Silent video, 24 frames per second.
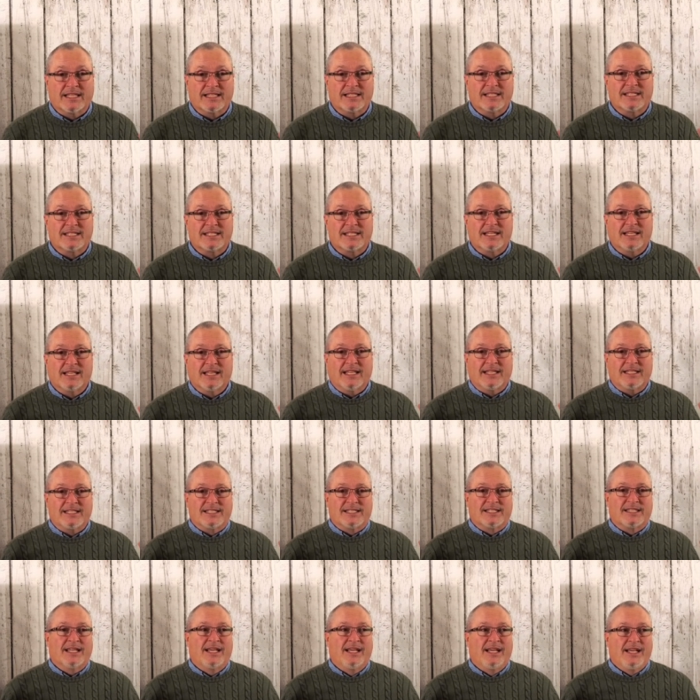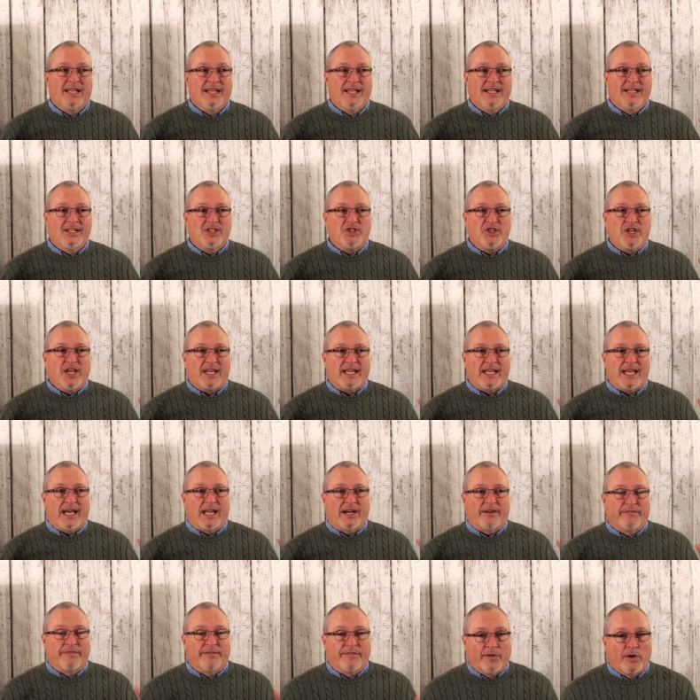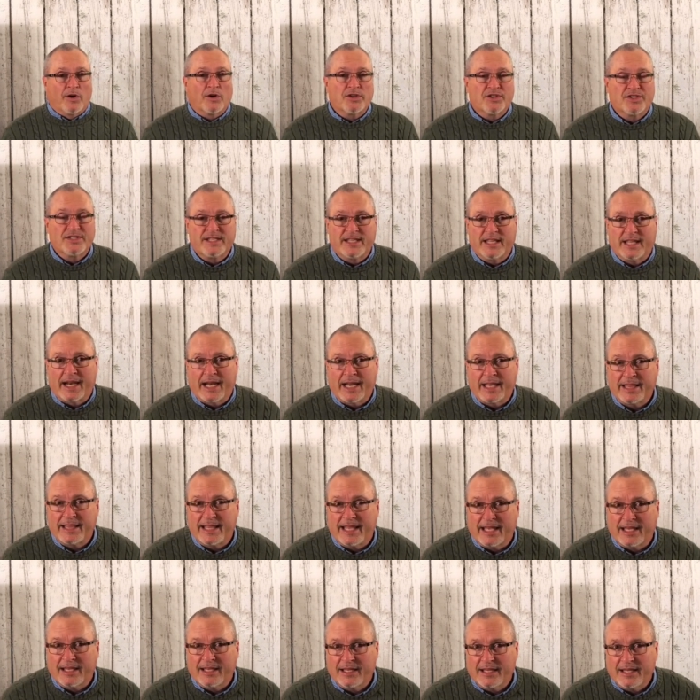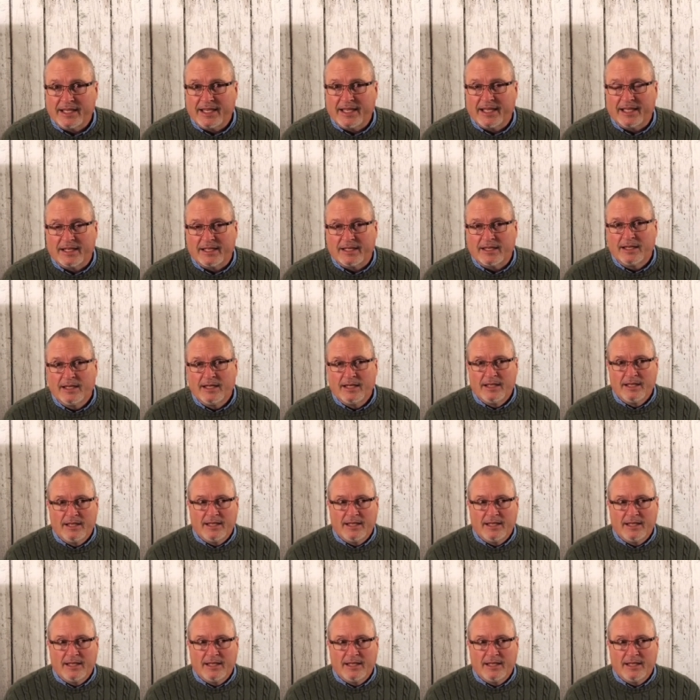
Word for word: Let's, let's check out a verse that I think can